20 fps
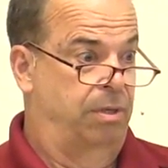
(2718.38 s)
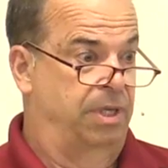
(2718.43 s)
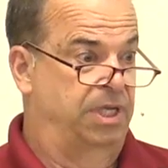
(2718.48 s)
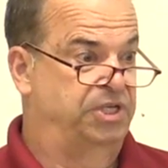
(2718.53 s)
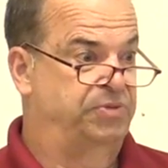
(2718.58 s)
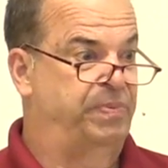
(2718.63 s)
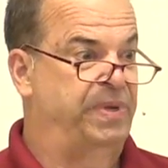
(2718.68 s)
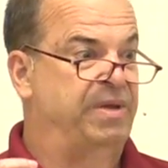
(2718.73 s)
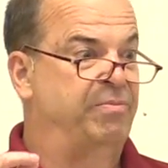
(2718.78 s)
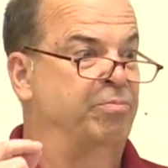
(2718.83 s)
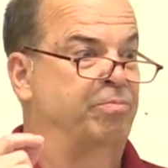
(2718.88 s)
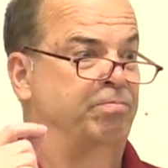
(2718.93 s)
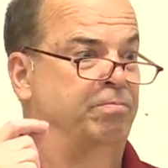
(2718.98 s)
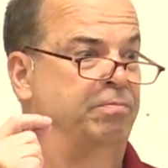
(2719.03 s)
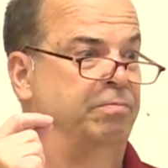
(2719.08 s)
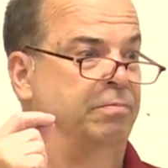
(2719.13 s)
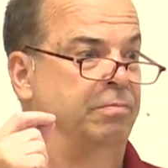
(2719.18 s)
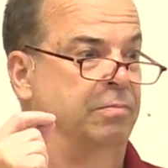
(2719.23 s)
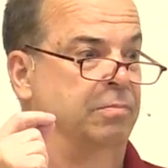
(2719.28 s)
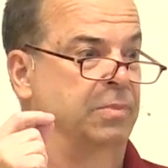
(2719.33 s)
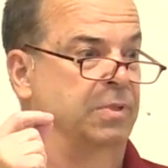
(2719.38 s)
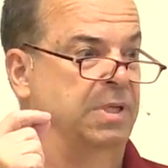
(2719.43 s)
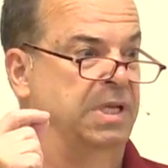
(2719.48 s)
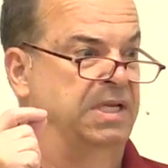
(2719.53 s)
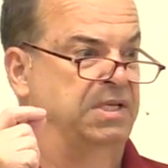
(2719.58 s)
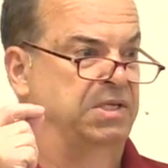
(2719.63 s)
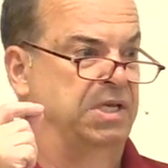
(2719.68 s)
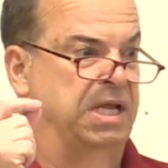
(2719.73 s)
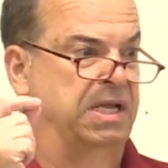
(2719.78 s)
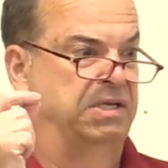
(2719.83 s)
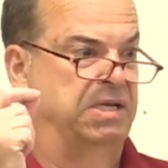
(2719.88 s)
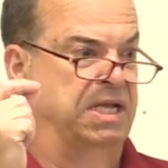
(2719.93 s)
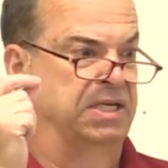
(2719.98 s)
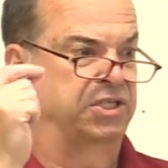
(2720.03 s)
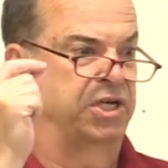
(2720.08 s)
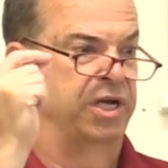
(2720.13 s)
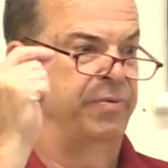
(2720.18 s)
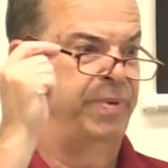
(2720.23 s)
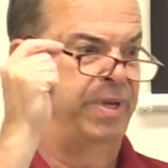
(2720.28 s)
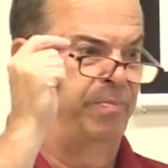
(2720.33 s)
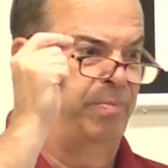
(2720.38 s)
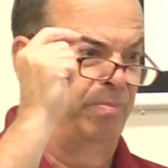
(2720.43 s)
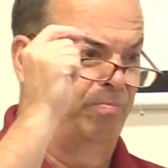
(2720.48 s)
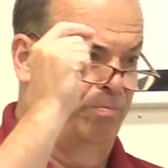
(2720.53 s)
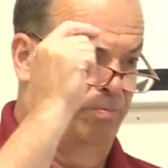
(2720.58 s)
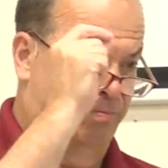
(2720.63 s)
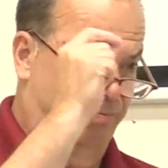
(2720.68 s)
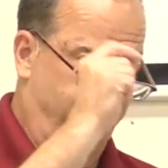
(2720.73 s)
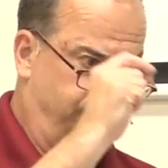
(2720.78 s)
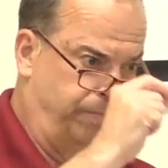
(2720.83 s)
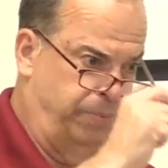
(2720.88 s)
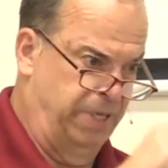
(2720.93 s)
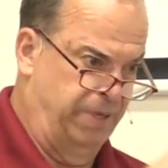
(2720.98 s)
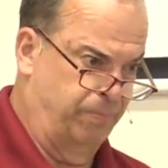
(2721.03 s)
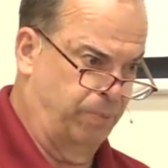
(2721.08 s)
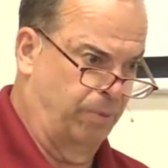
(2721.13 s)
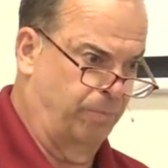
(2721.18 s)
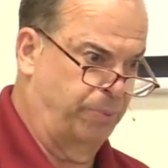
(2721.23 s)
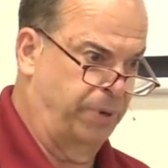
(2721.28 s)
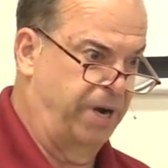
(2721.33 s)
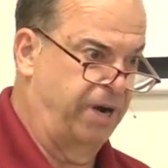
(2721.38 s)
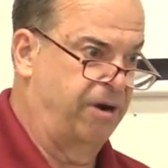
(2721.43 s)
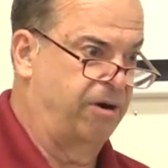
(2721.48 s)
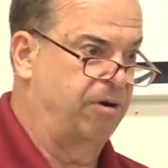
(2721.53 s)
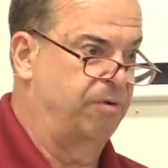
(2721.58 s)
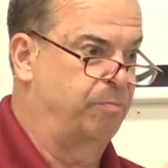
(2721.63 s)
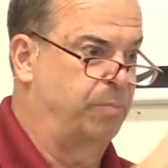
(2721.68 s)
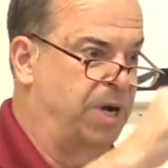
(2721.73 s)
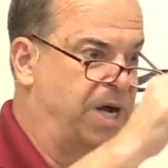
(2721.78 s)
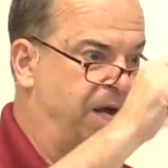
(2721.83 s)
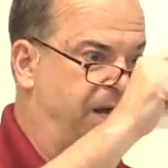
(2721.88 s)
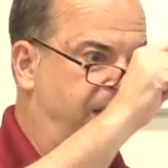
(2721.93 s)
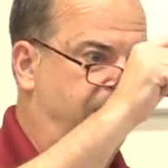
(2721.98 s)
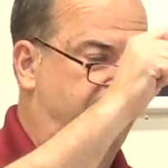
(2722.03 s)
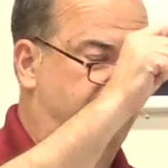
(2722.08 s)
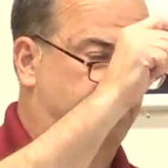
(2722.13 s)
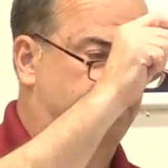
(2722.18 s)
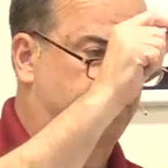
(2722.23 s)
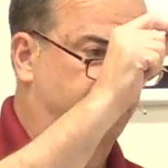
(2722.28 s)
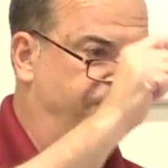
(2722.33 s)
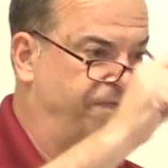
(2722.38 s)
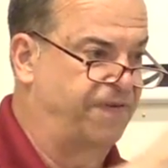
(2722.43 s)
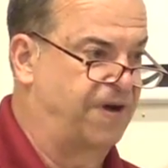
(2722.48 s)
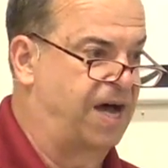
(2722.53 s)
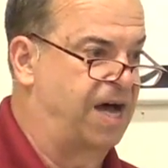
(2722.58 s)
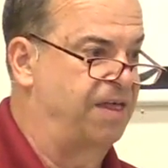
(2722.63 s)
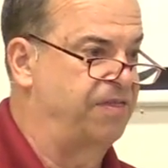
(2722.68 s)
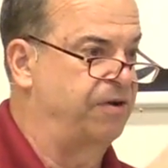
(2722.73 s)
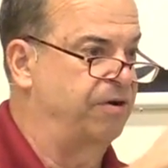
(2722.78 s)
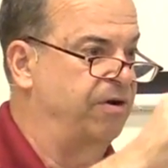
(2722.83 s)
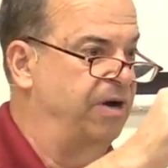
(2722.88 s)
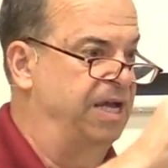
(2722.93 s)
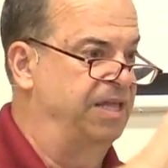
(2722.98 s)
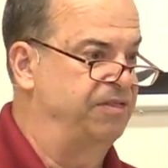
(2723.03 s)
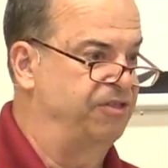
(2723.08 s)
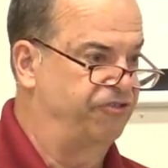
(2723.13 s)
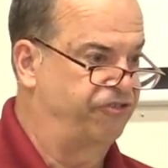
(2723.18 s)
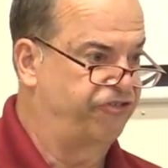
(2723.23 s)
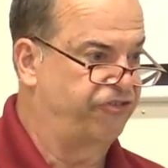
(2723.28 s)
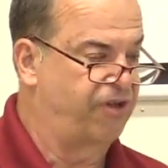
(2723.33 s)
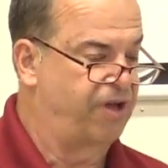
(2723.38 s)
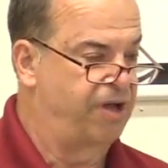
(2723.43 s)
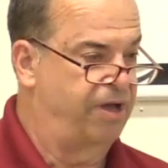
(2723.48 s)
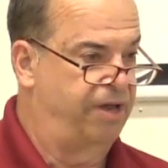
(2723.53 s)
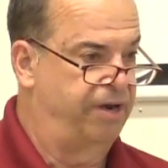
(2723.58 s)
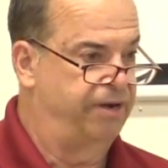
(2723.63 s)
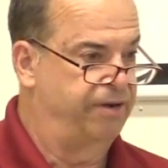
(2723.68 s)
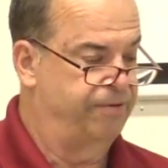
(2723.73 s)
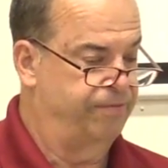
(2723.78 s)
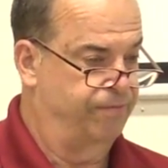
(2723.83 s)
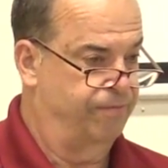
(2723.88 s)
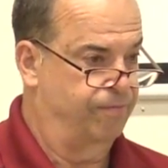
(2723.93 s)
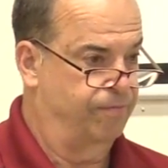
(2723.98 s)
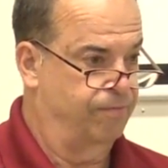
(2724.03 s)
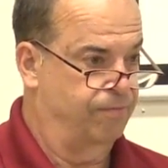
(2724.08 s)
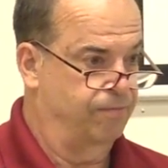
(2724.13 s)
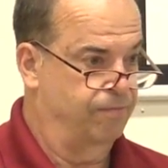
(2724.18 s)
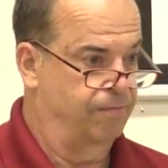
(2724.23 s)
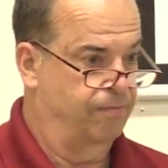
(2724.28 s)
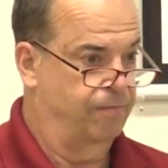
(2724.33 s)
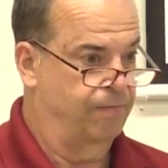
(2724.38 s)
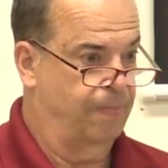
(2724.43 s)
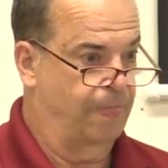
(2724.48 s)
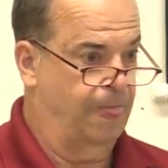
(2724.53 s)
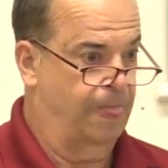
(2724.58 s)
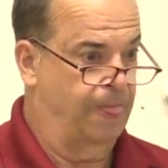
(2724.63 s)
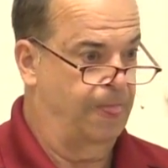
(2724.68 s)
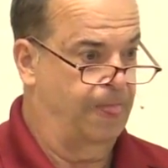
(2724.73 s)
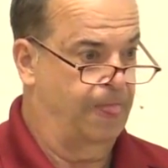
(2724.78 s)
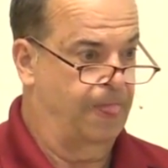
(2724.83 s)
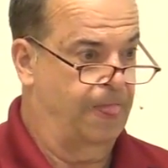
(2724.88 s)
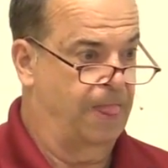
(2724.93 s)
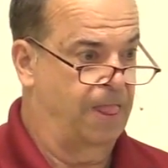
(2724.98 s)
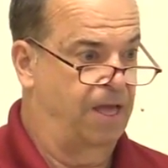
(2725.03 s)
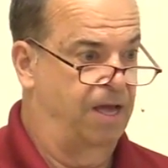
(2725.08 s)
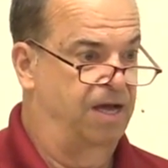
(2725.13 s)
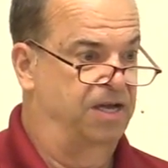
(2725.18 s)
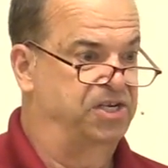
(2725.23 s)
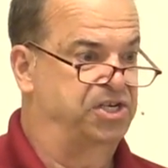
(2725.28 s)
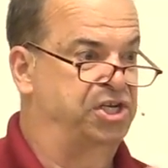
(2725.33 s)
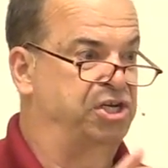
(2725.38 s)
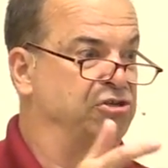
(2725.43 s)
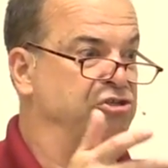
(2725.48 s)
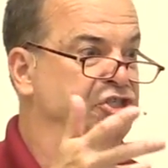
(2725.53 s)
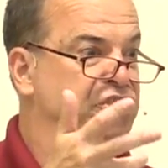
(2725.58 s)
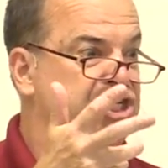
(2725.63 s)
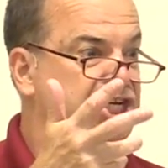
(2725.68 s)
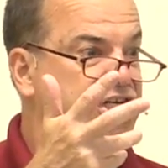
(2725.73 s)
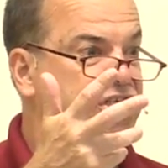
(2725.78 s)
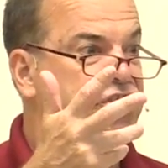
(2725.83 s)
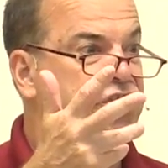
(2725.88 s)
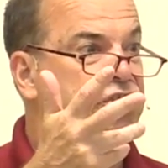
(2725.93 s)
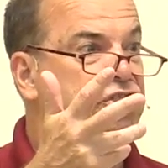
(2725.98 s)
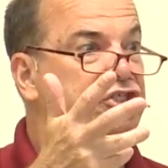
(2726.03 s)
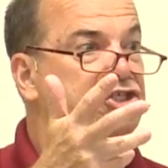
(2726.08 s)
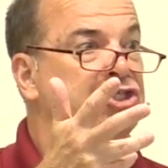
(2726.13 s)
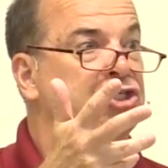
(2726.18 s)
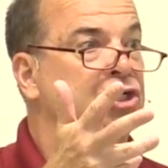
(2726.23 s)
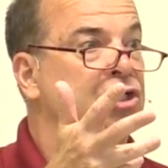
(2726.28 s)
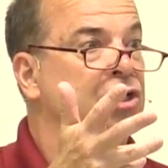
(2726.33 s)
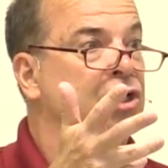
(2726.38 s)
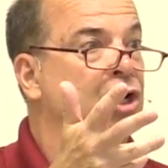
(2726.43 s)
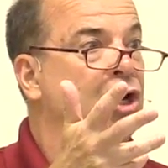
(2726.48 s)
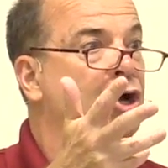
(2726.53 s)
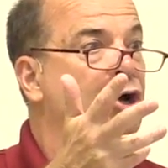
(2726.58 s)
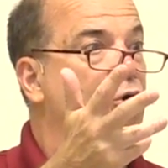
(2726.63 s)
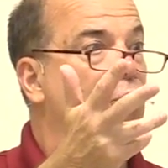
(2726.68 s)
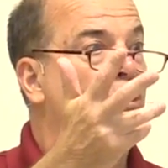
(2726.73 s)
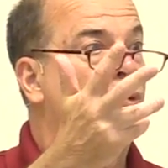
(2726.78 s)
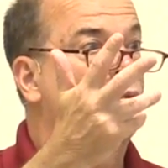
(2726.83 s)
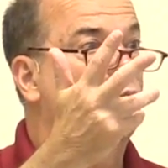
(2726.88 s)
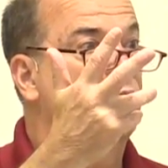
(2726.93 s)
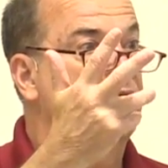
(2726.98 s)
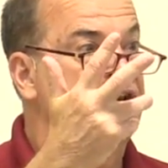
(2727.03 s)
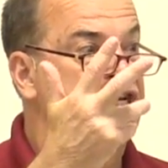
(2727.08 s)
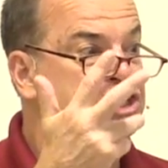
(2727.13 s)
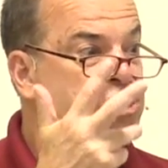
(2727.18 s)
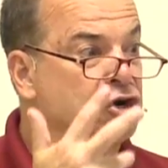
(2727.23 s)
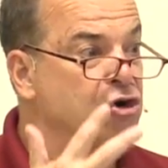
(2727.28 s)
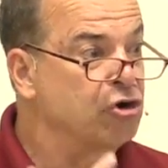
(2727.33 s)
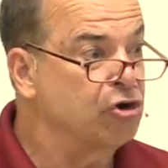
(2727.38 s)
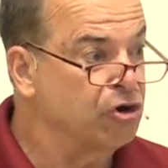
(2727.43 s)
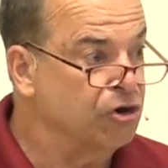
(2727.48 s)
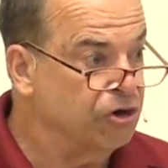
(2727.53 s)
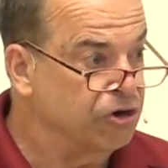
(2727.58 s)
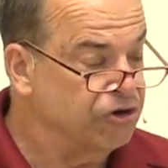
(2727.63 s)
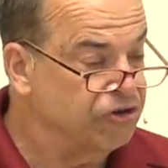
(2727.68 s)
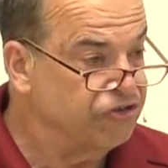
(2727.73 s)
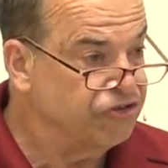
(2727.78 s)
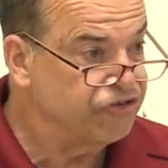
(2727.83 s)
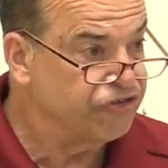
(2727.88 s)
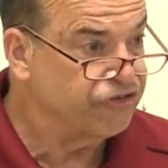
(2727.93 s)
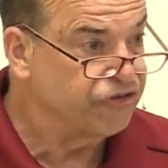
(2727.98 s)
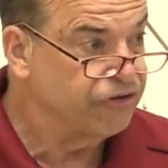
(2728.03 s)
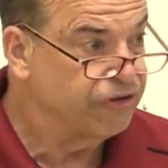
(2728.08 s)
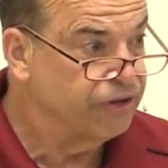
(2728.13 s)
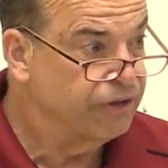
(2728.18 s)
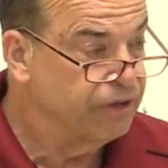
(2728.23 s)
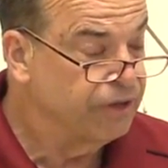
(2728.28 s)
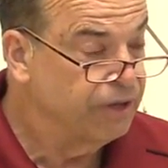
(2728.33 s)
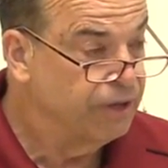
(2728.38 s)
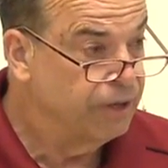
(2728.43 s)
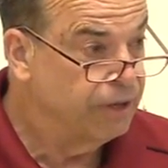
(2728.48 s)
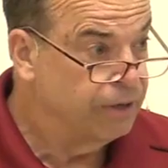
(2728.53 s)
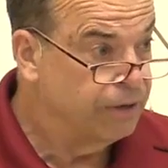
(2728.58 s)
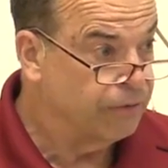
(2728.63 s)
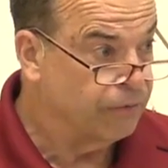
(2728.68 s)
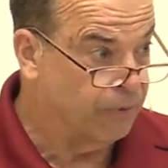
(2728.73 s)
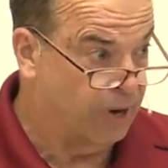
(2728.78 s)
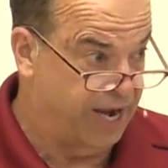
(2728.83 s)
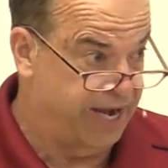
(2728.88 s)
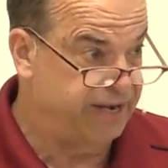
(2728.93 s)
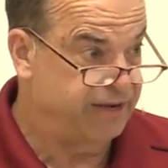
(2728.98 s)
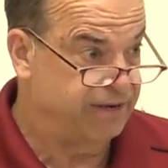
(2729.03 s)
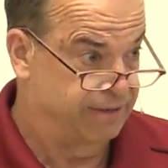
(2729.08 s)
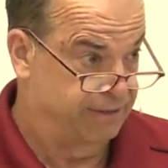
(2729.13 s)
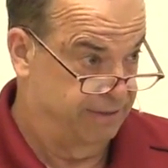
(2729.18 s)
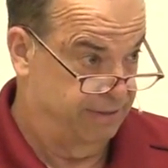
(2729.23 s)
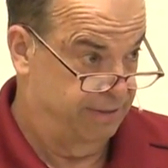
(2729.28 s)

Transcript: it's being it, it, it's going to be be prepared by the Father and the Son until Jesus returns, right?